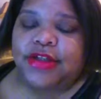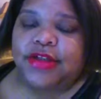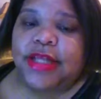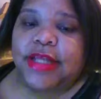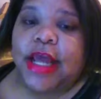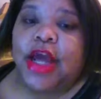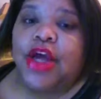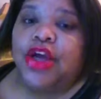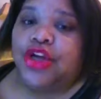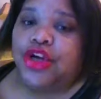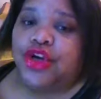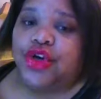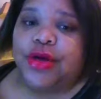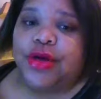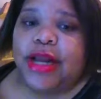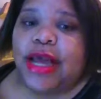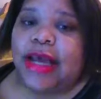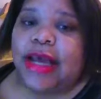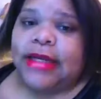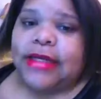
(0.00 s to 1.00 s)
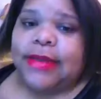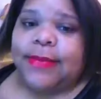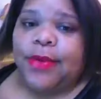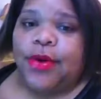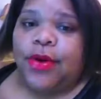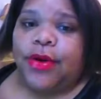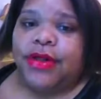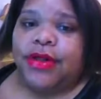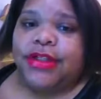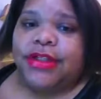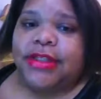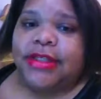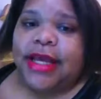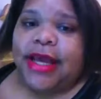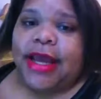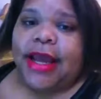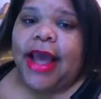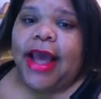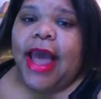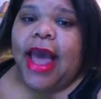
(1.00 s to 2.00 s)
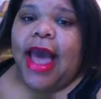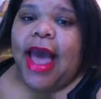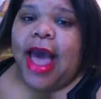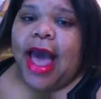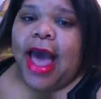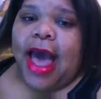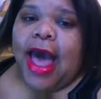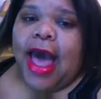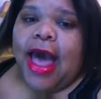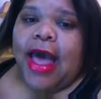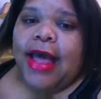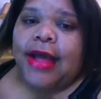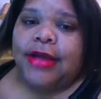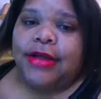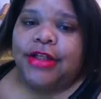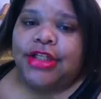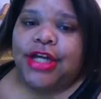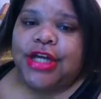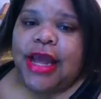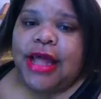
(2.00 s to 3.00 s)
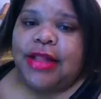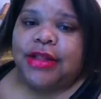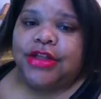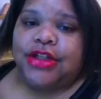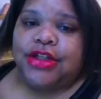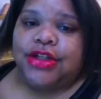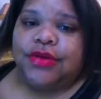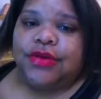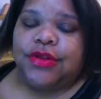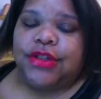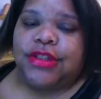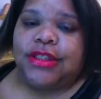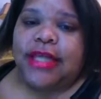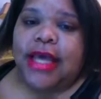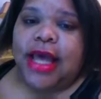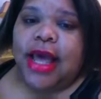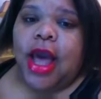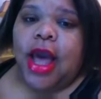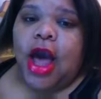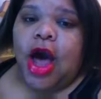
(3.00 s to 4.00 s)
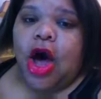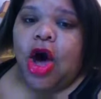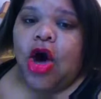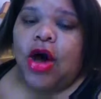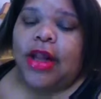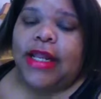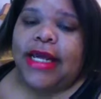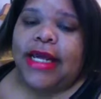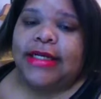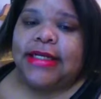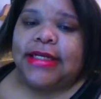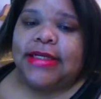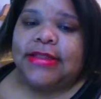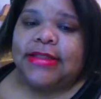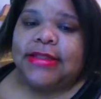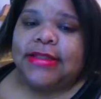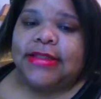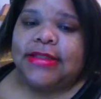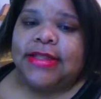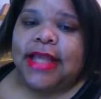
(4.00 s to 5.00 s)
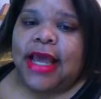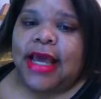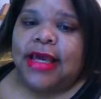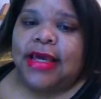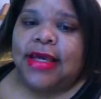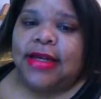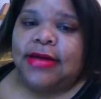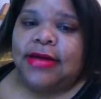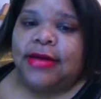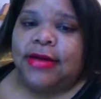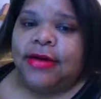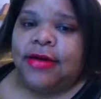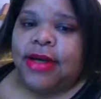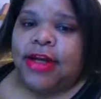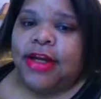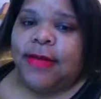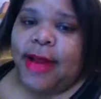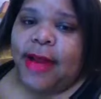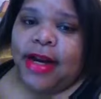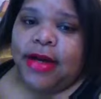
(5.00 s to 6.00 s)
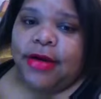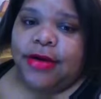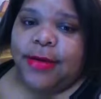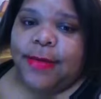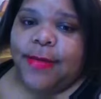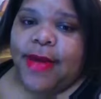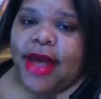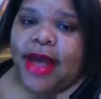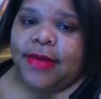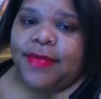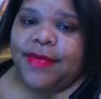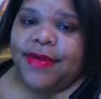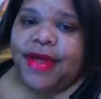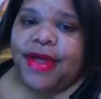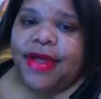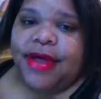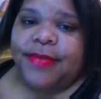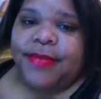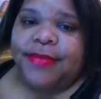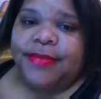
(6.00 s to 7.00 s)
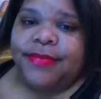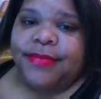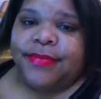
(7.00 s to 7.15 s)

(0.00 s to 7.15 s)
He said, you're not anymore. She said, I challenge you. She said, all I need is a second. Anybody going to back me up?